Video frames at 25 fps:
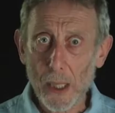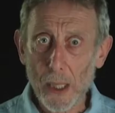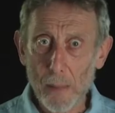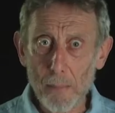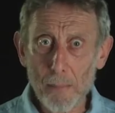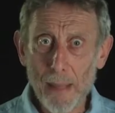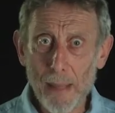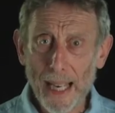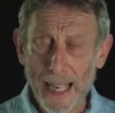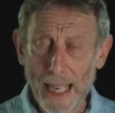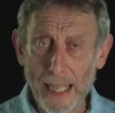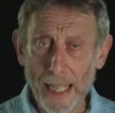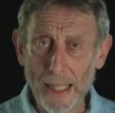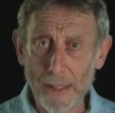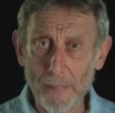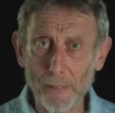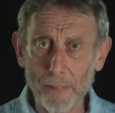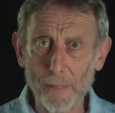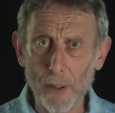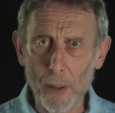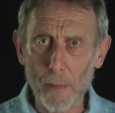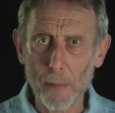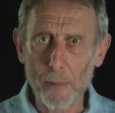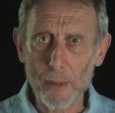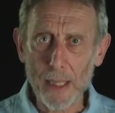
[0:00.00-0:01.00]
The man
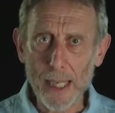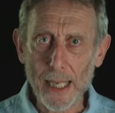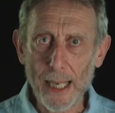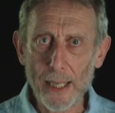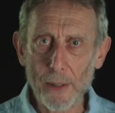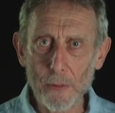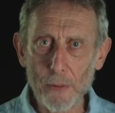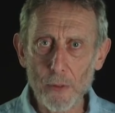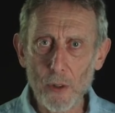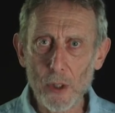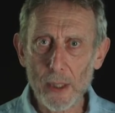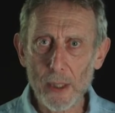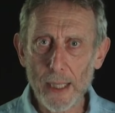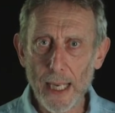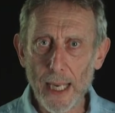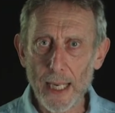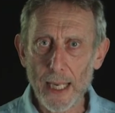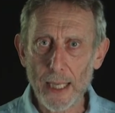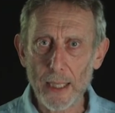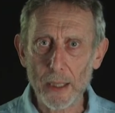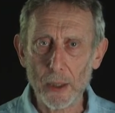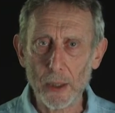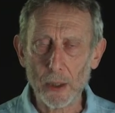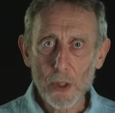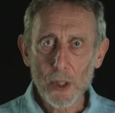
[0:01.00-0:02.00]
from
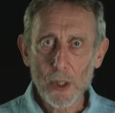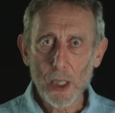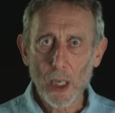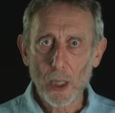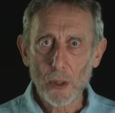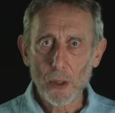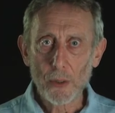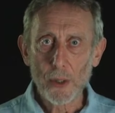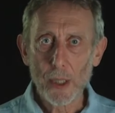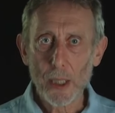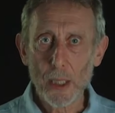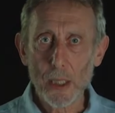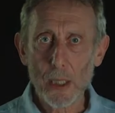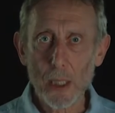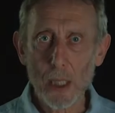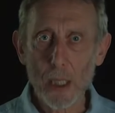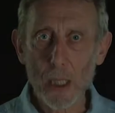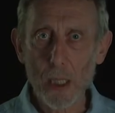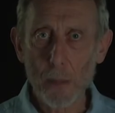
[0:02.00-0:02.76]
downstairs started to